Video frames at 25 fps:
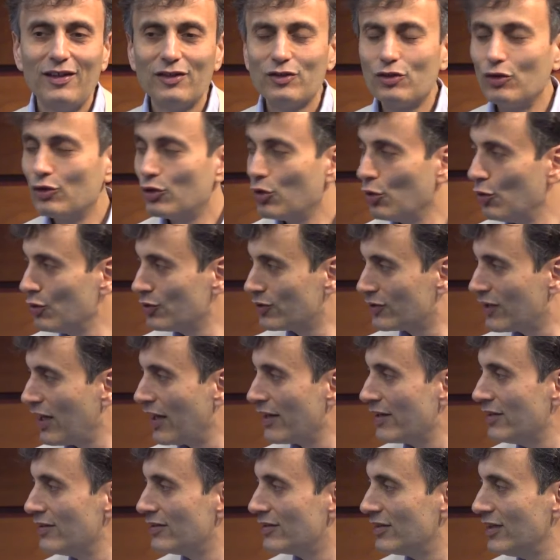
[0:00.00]
So those
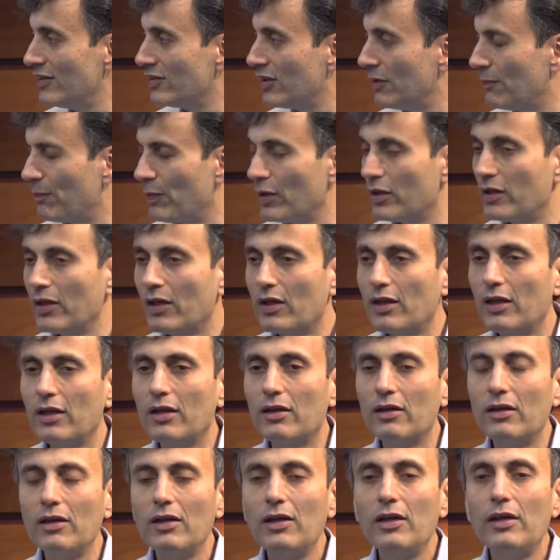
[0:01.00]
currencies in
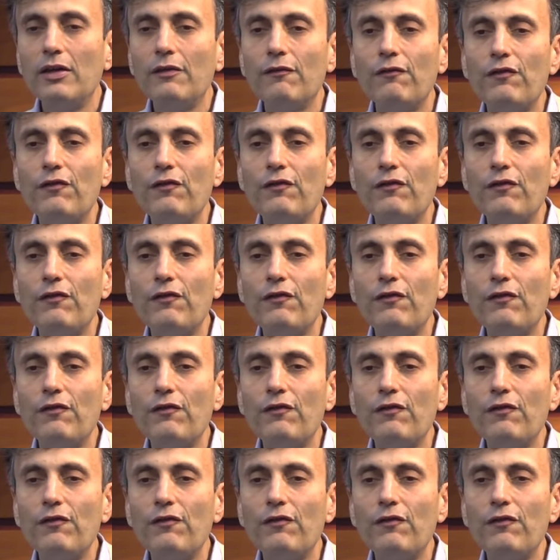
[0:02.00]
particular